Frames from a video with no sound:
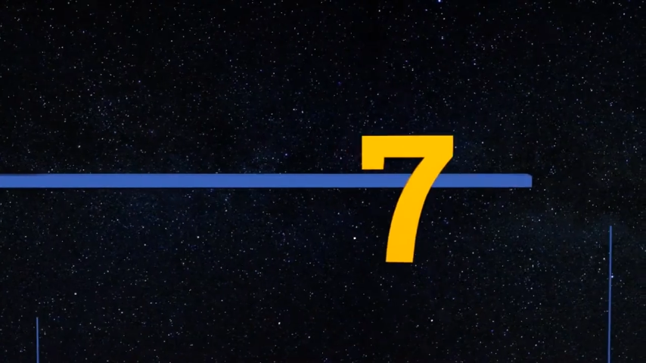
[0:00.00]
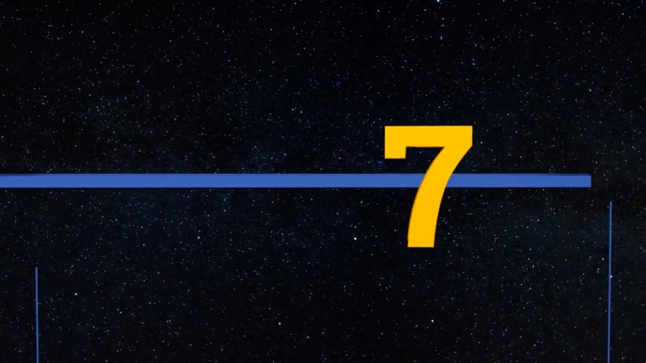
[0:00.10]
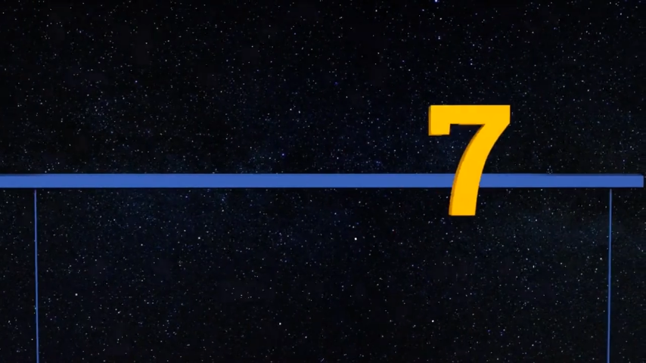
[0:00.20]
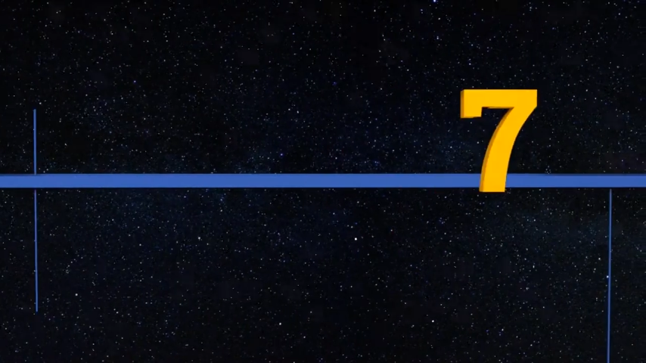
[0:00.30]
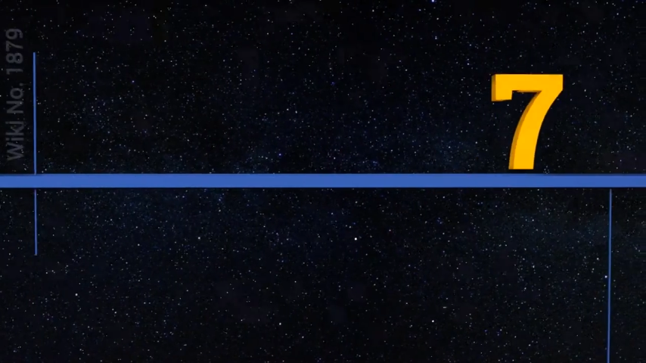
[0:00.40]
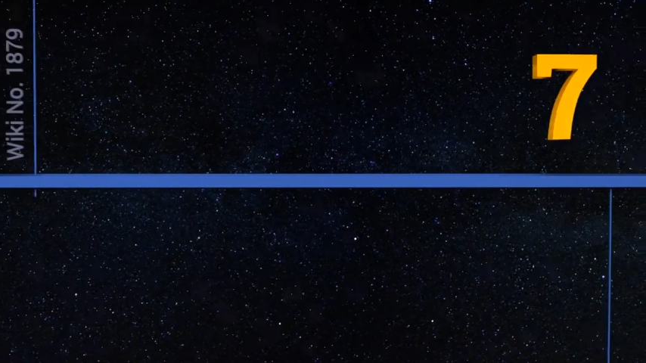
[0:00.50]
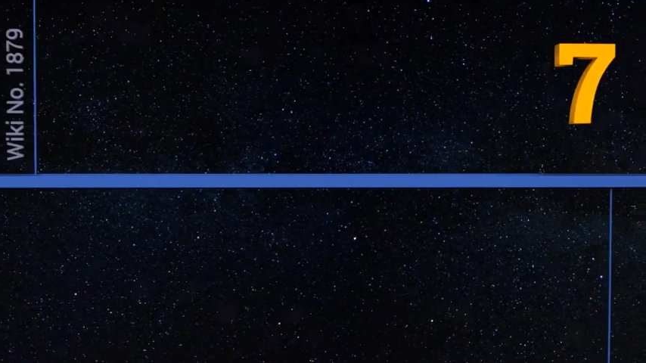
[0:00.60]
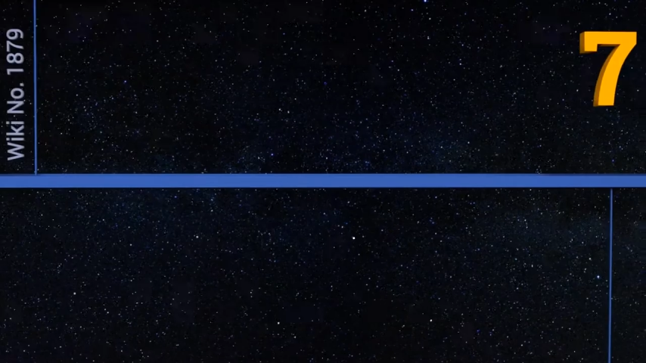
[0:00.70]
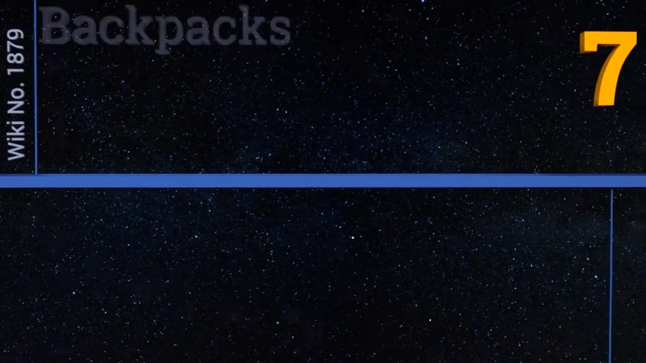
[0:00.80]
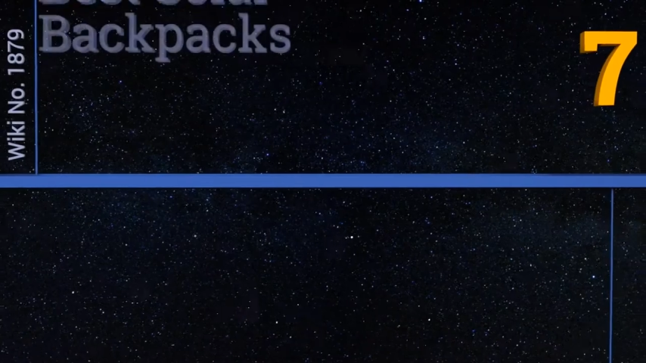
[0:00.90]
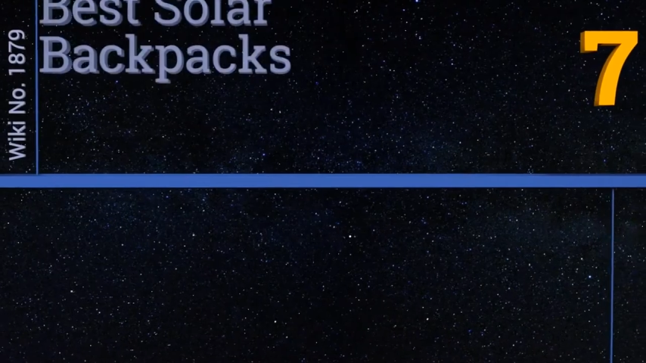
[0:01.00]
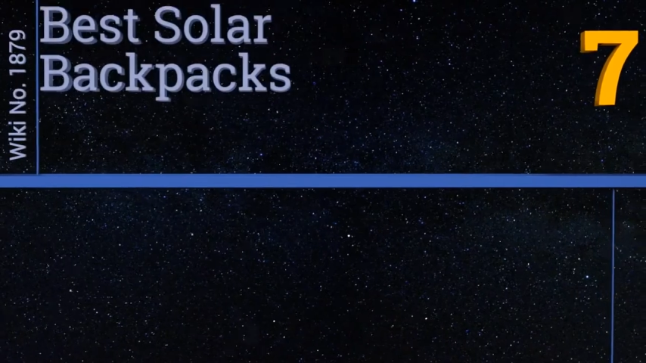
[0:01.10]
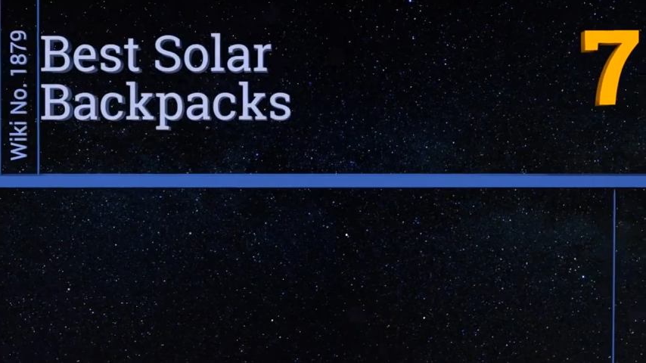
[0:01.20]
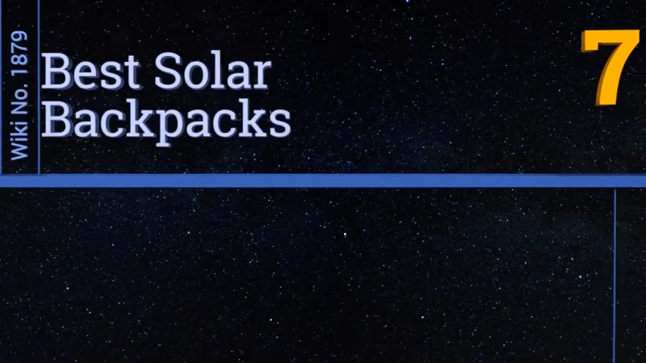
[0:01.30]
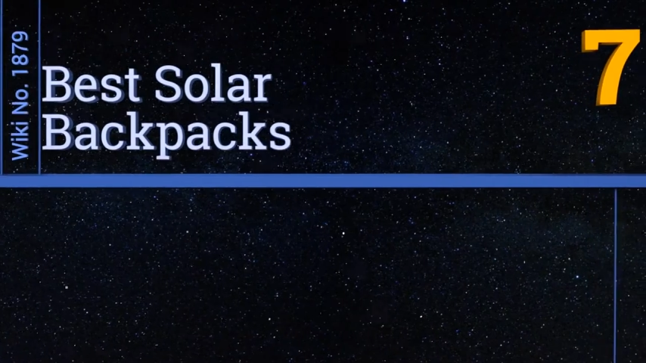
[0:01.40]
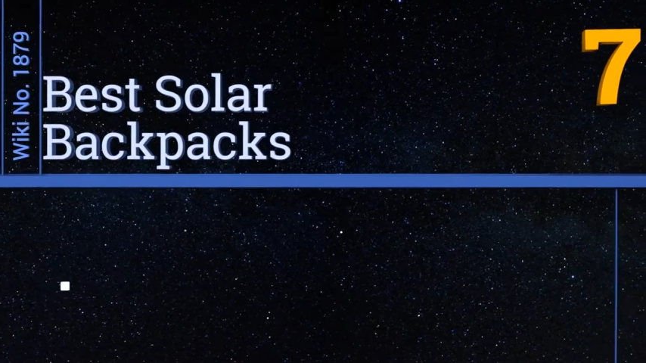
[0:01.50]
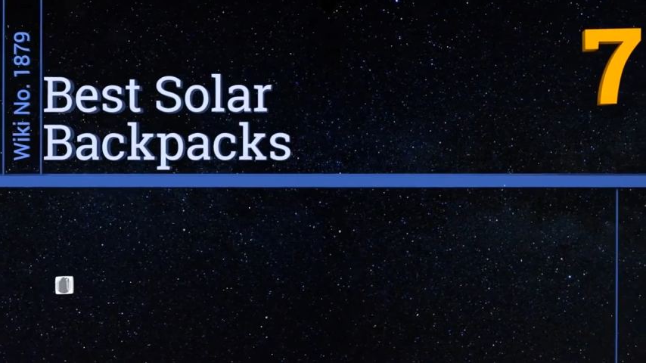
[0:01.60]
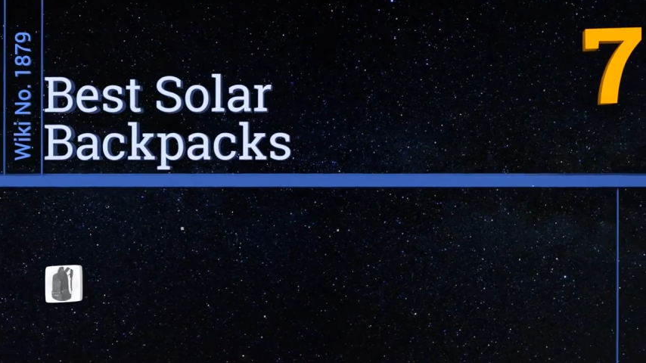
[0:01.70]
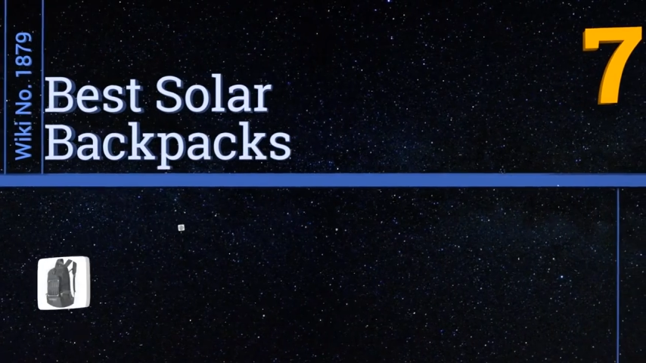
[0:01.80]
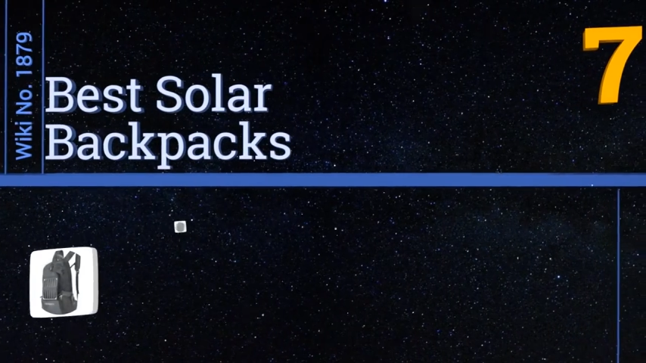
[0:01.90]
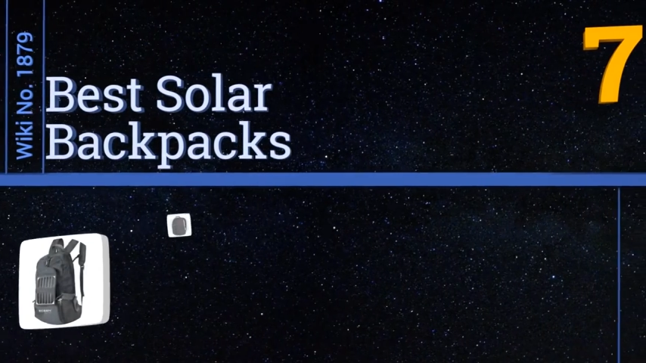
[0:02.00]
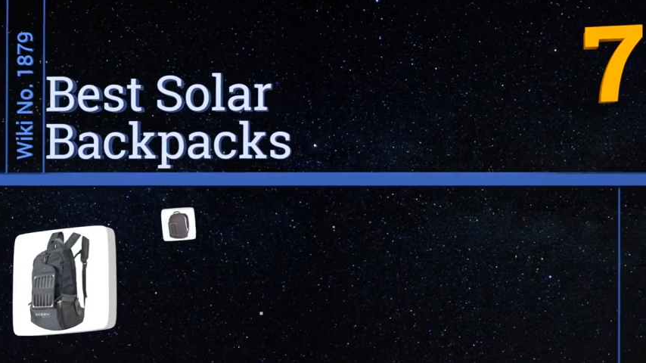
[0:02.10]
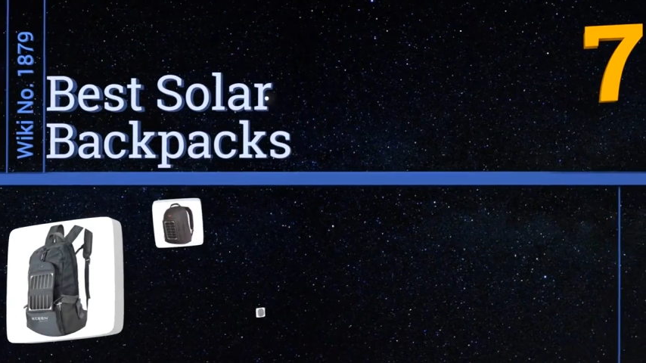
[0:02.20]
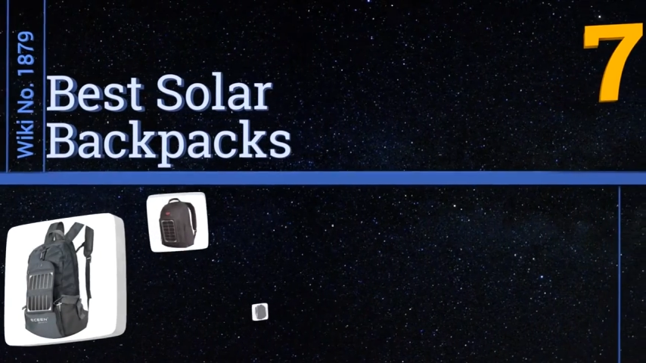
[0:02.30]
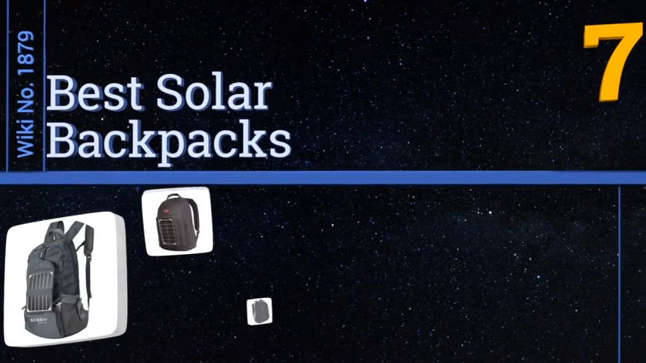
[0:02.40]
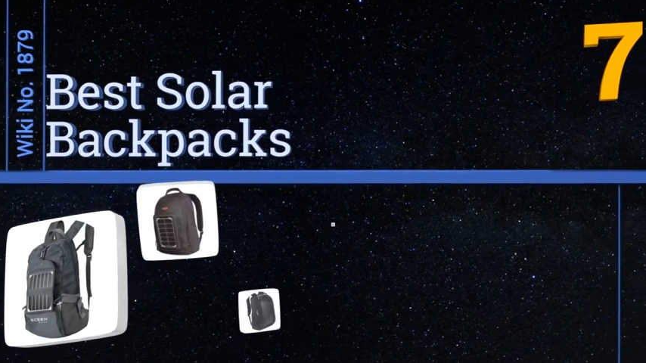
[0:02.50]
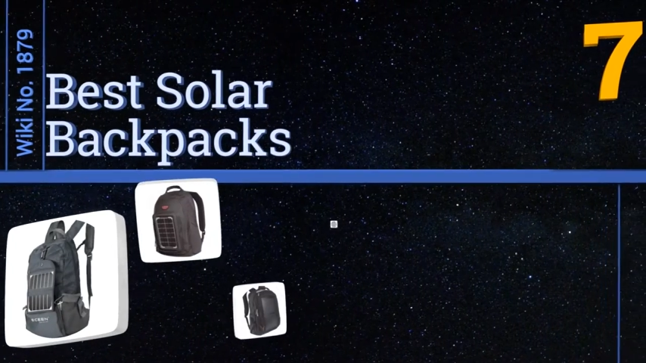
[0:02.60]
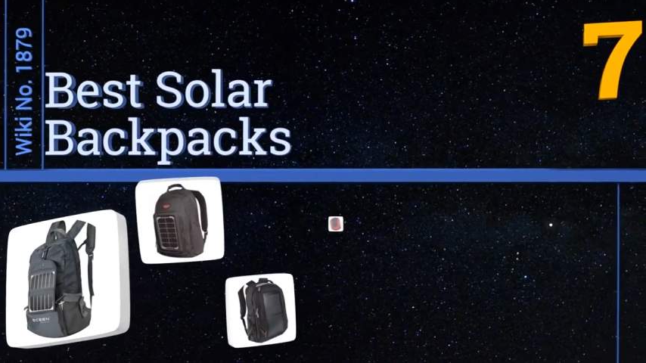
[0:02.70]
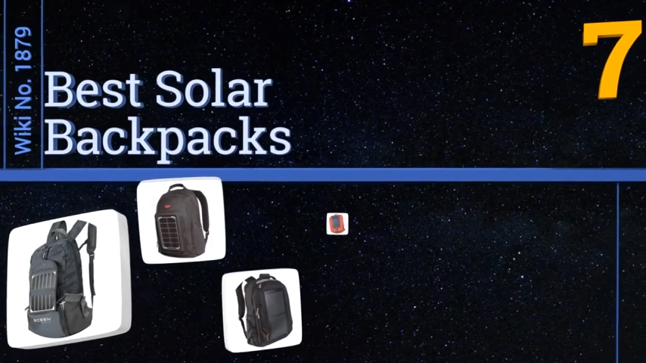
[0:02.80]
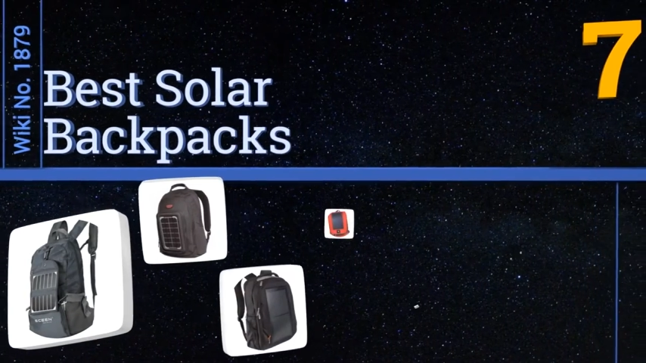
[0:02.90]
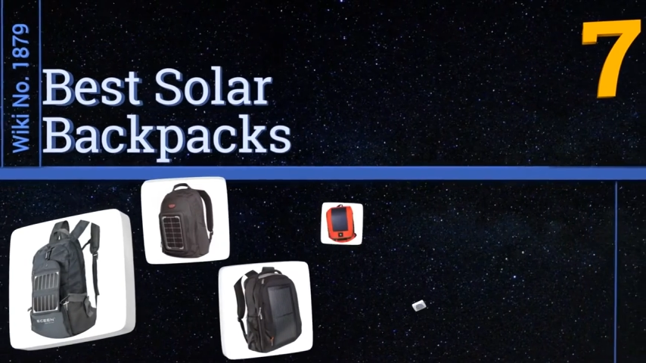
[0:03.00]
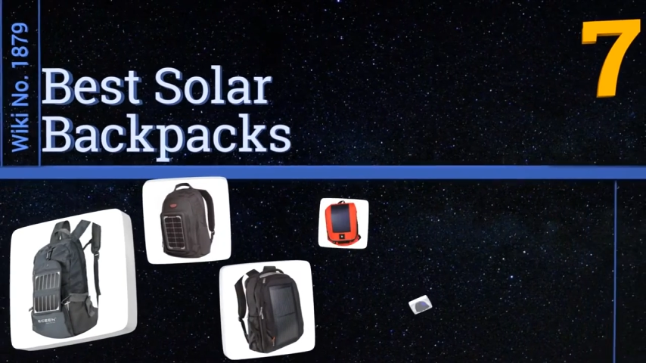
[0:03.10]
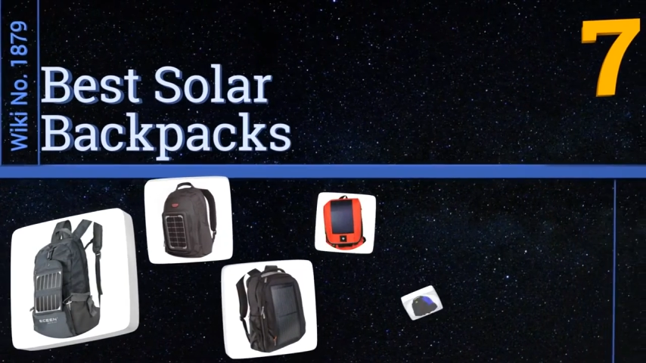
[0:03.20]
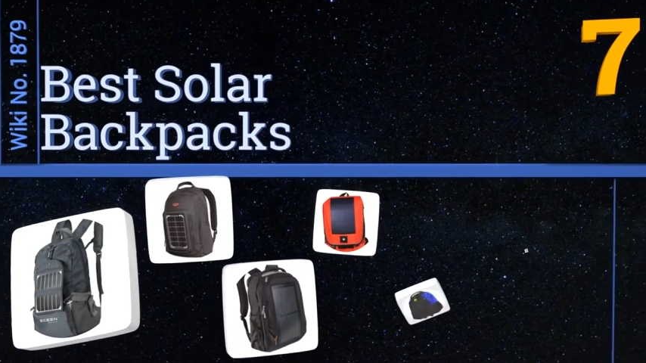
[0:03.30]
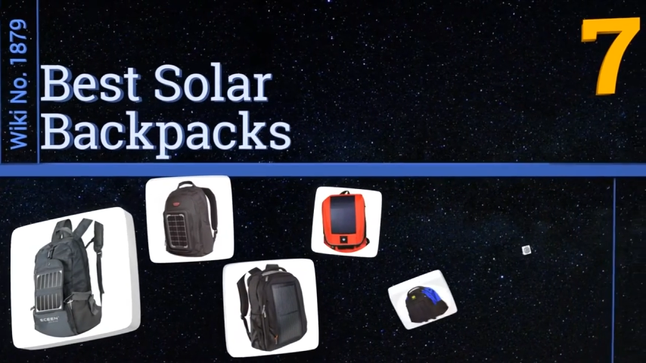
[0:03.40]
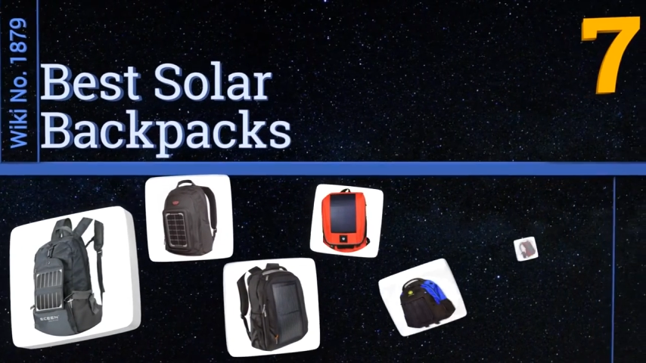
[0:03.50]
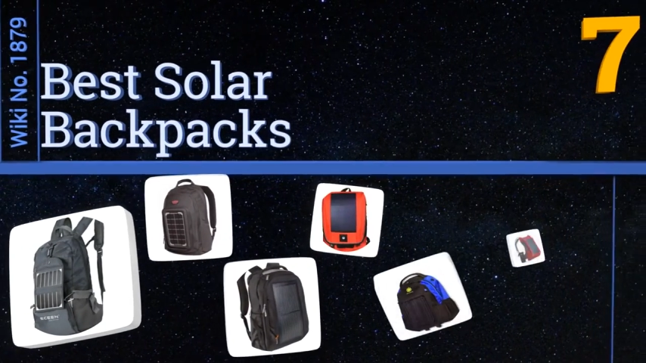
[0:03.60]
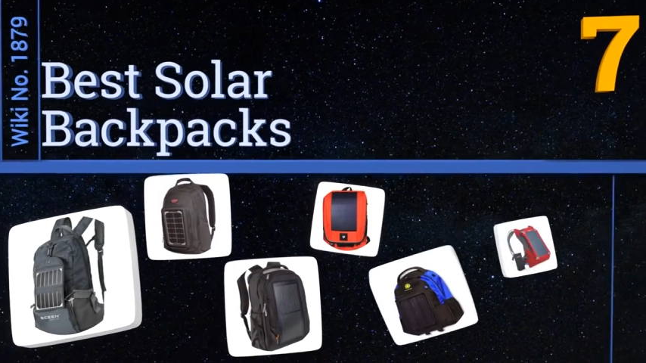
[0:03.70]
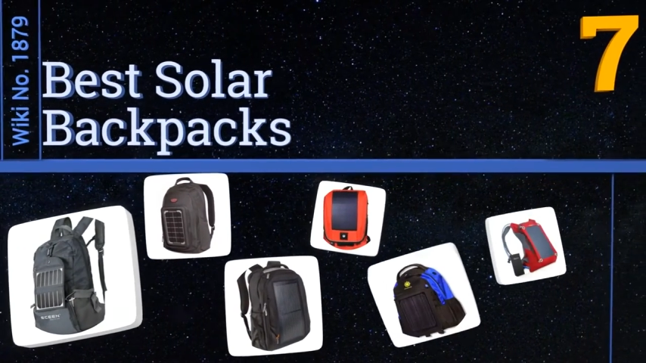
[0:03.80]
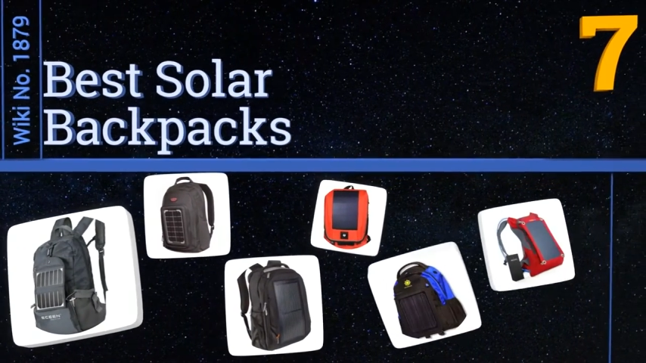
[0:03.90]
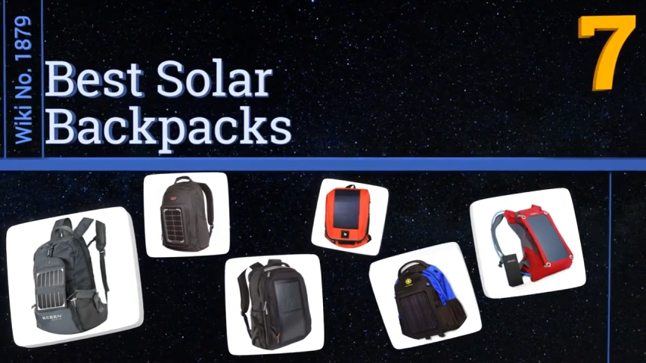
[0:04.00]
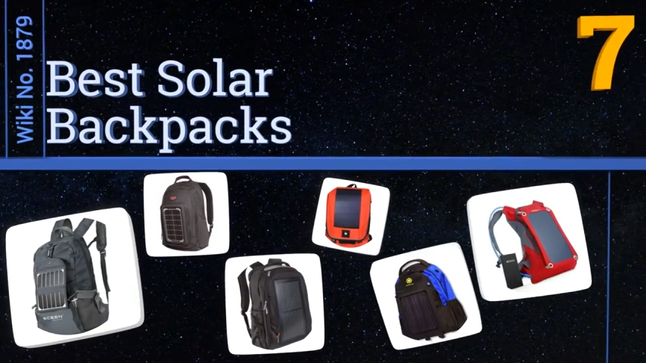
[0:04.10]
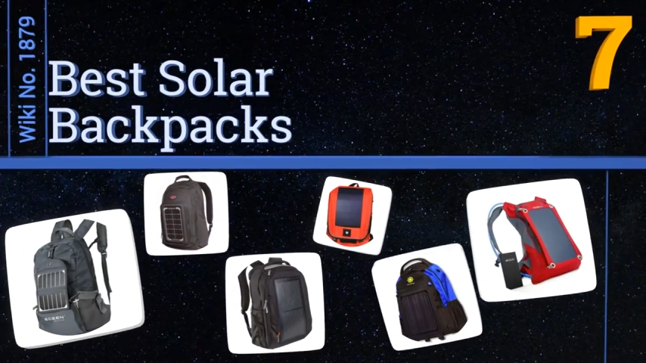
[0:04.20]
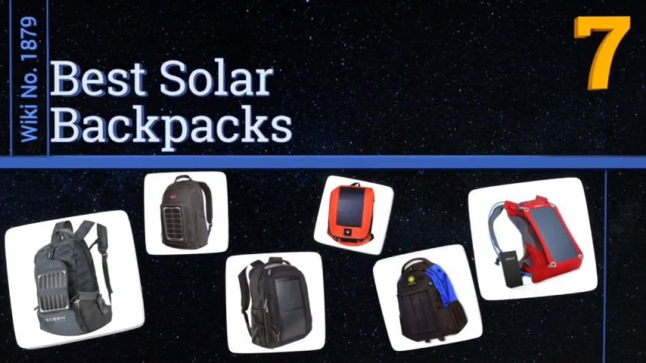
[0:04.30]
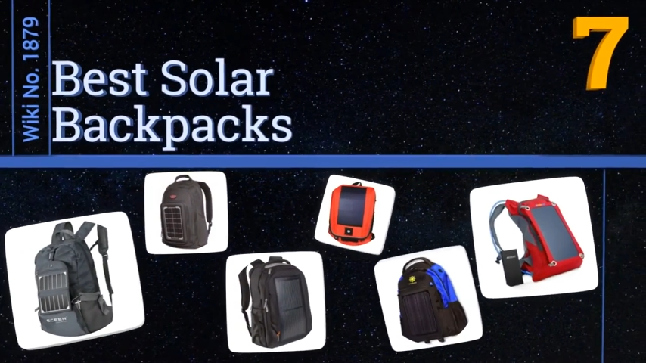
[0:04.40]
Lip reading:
No face is visible, so there are no lips to read.